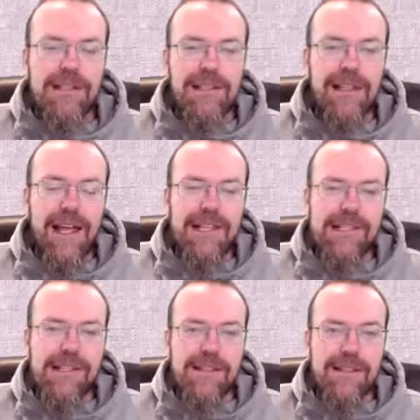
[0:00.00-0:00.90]
The
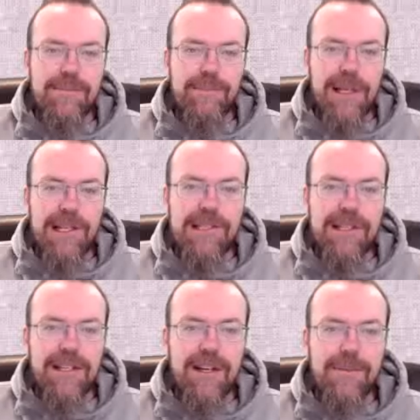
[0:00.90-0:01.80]
last beast
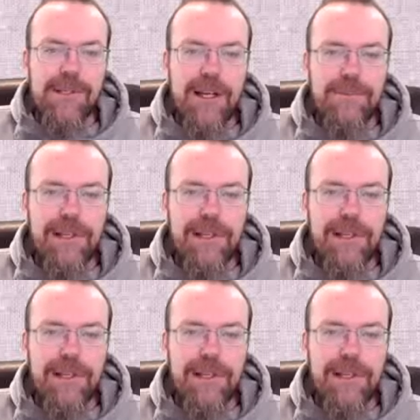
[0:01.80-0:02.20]
that comes up,